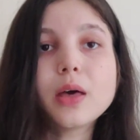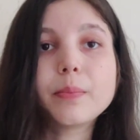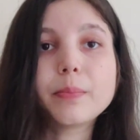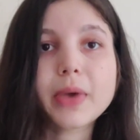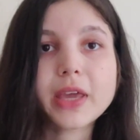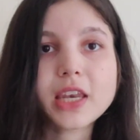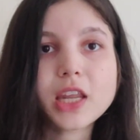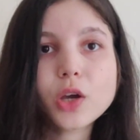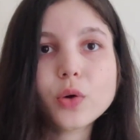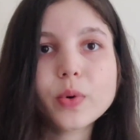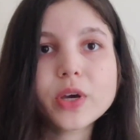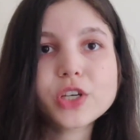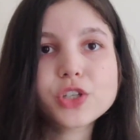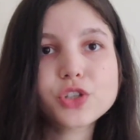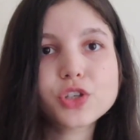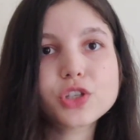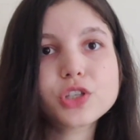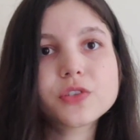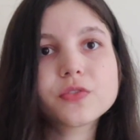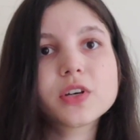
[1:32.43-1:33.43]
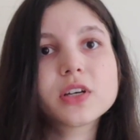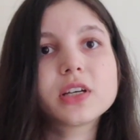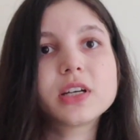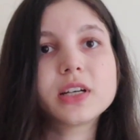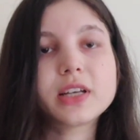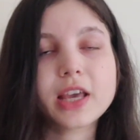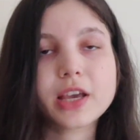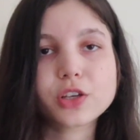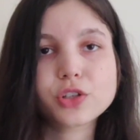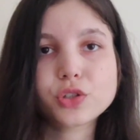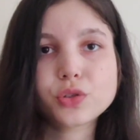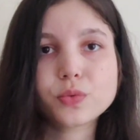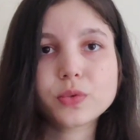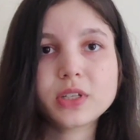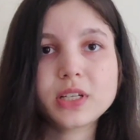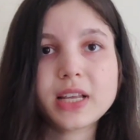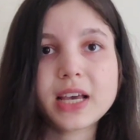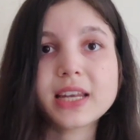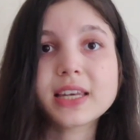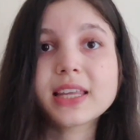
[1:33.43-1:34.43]
Many questions were
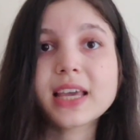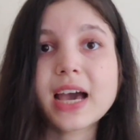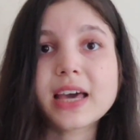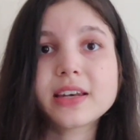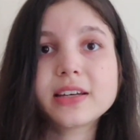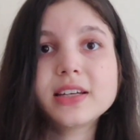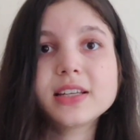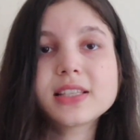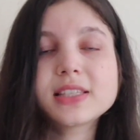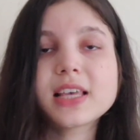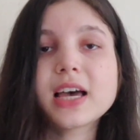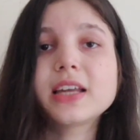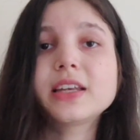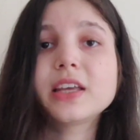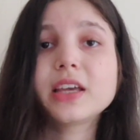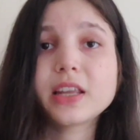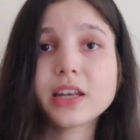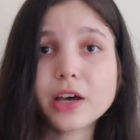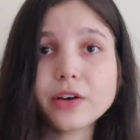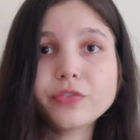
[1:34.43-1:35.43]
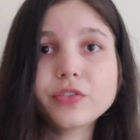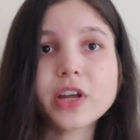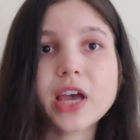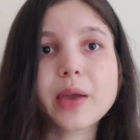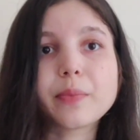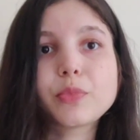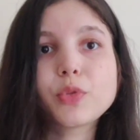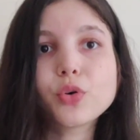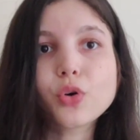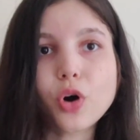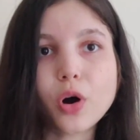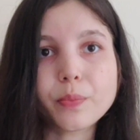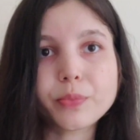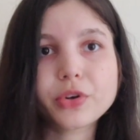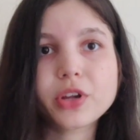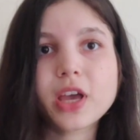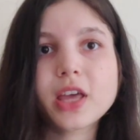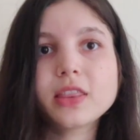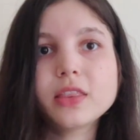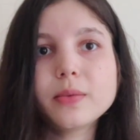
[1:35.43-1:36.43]
contextual and candidates had enough time to
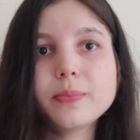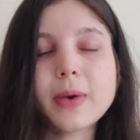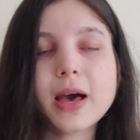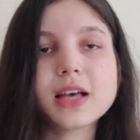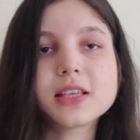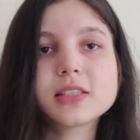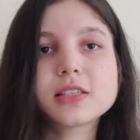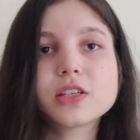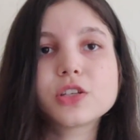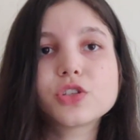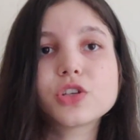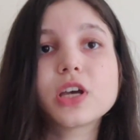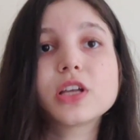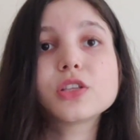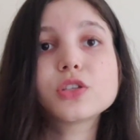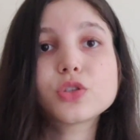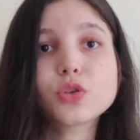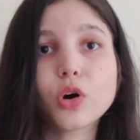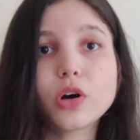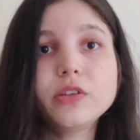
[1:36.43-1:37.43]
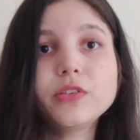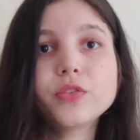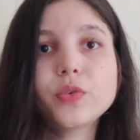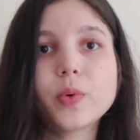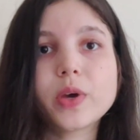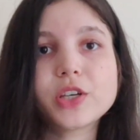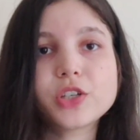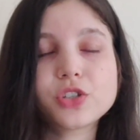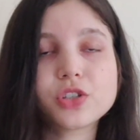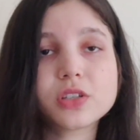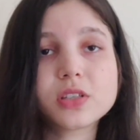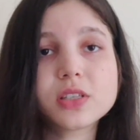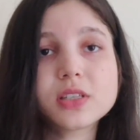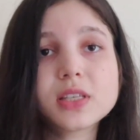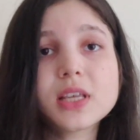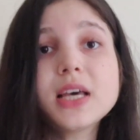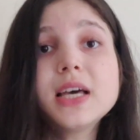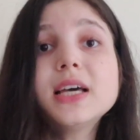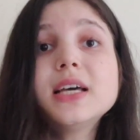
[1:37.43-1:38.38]
comprehend the passage and solve questions